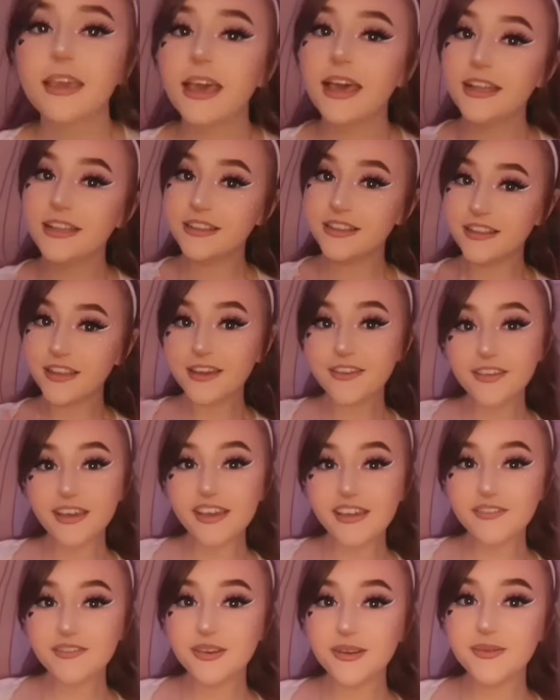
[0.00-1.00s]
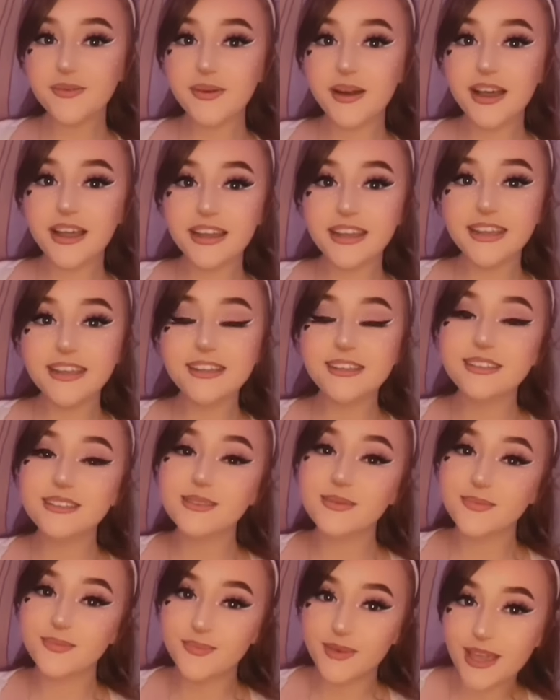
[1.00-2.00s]
Hello everyone, it is
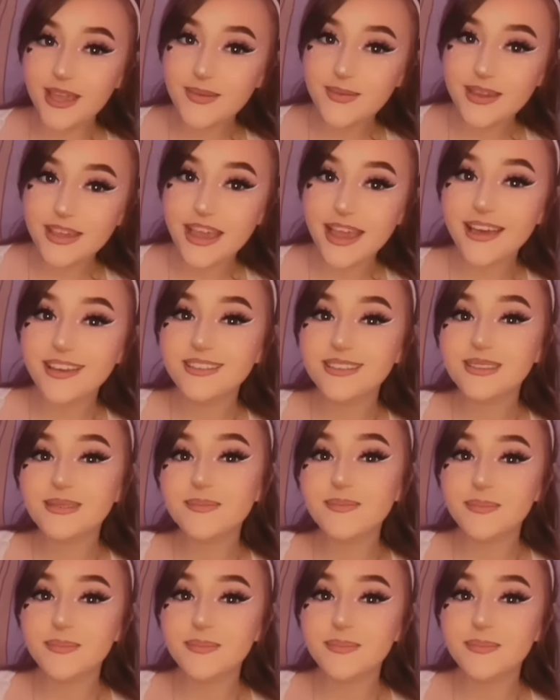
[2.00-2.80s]
Baby Yells